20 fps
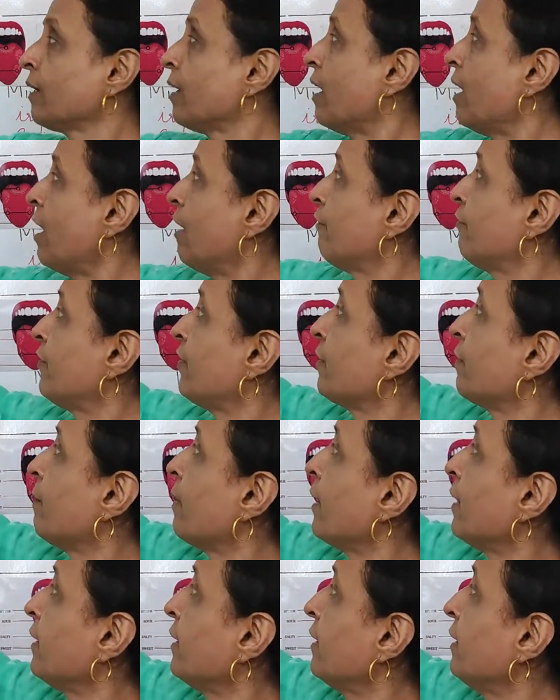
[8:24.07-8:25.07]
After
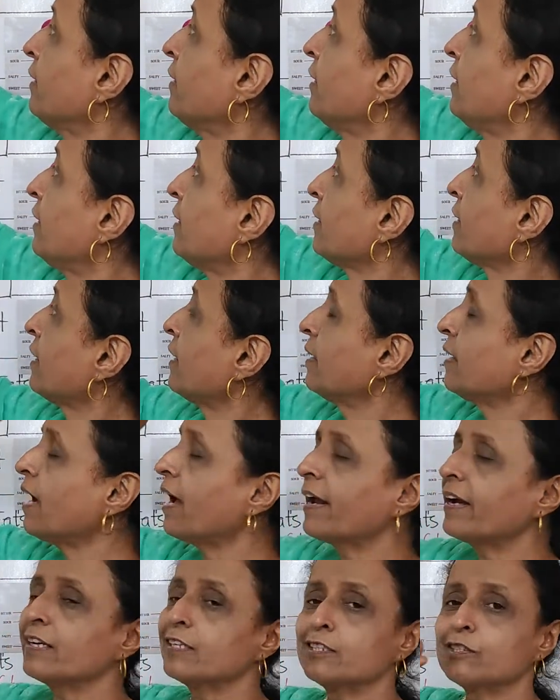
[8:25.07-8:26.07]
biting,
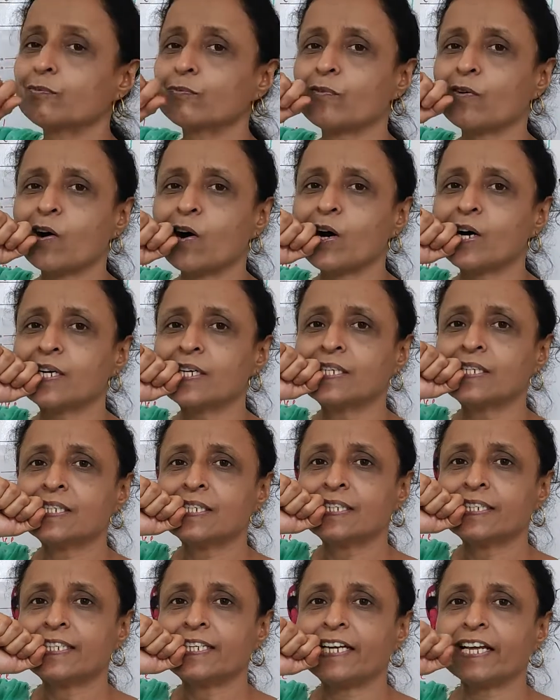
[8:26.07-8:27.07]
canine is for
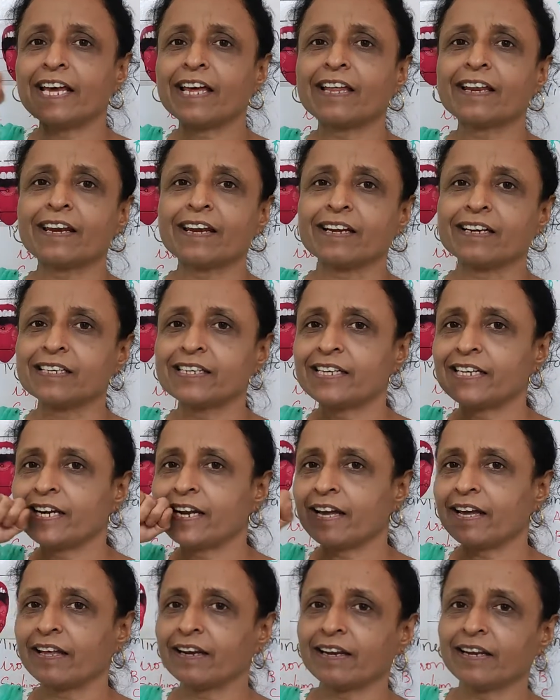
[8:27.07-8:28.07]
tearing
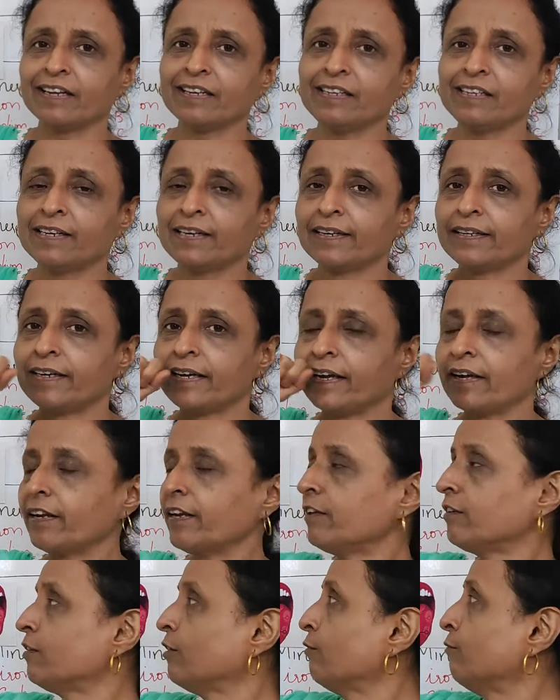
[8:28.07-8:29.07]

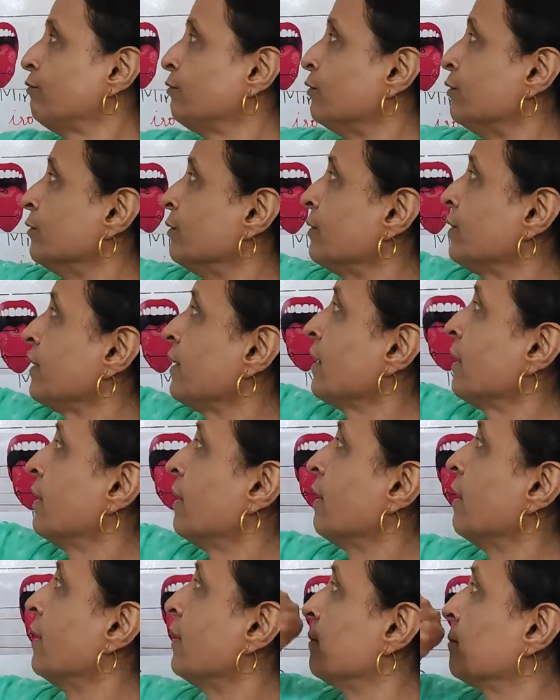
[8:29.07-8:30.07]
the food,
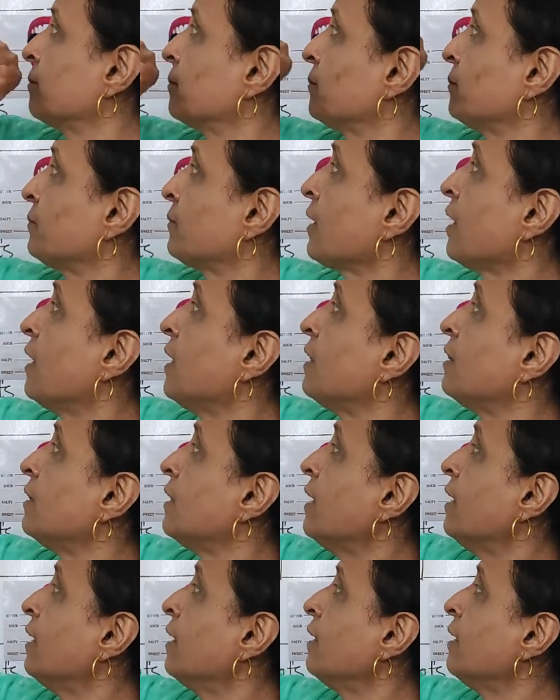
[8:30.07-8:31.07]
canine.
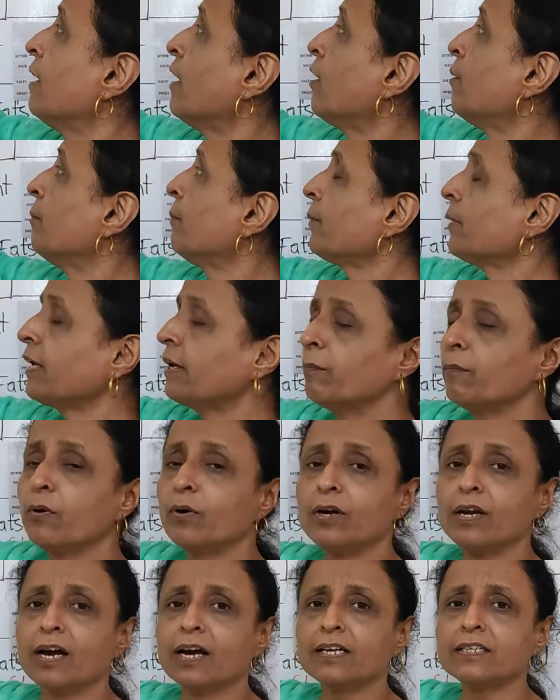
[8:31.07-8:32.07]
Then there are
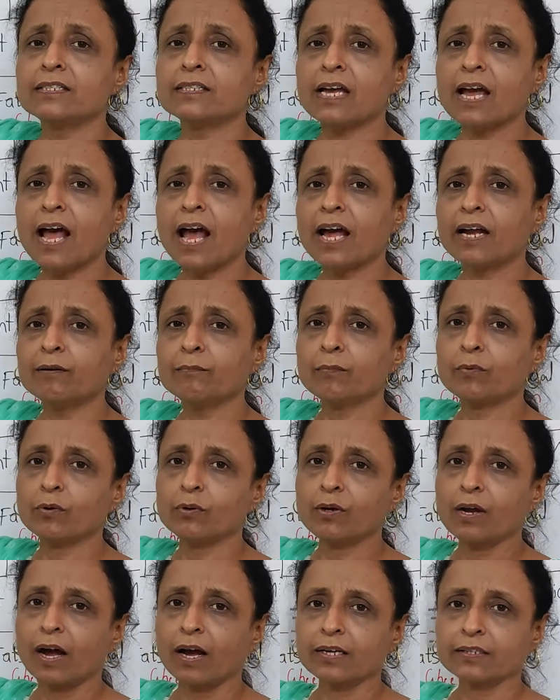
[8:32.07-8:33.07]
premolars and
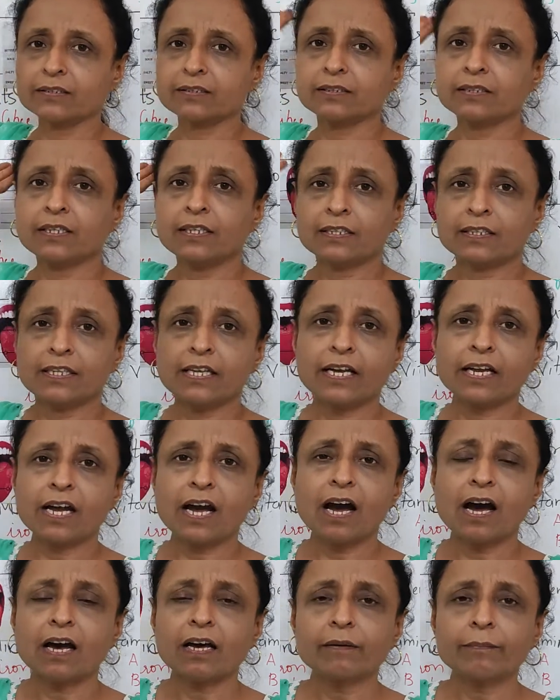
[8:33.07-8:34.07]
molars. They
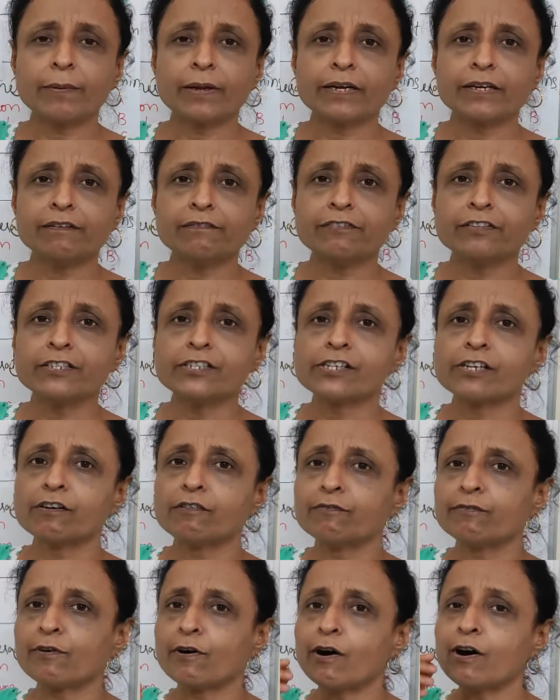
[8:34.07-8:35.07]
are
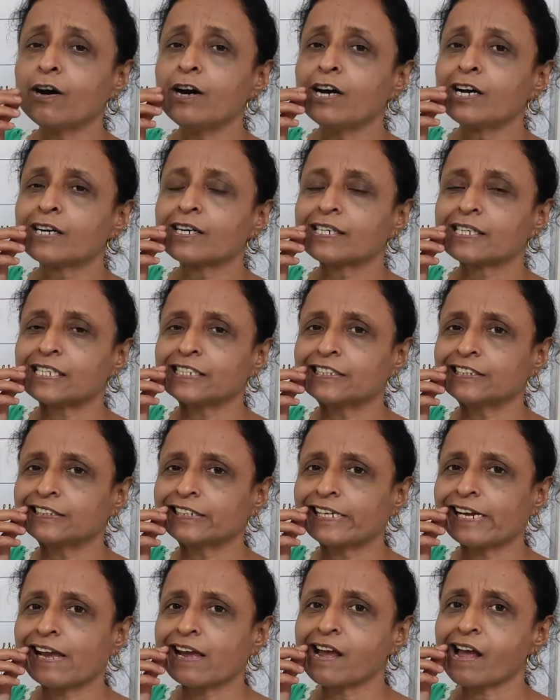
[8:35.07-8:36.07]
beneficial for
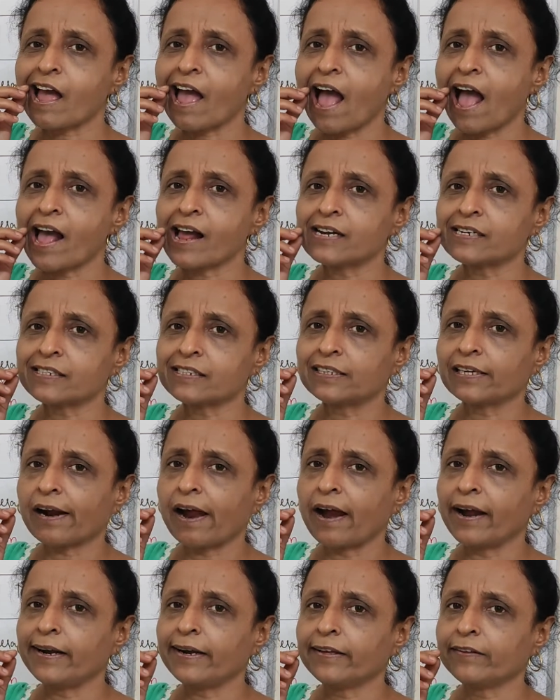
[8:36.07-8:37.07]
crushing and
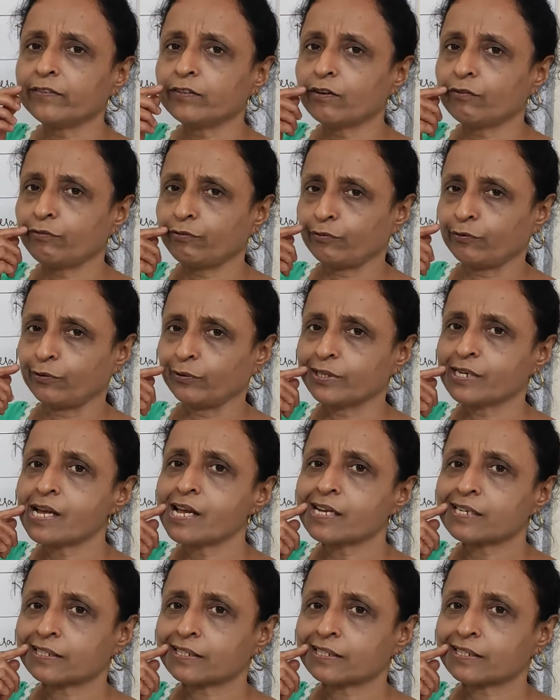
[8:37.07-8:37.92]
grinding the food.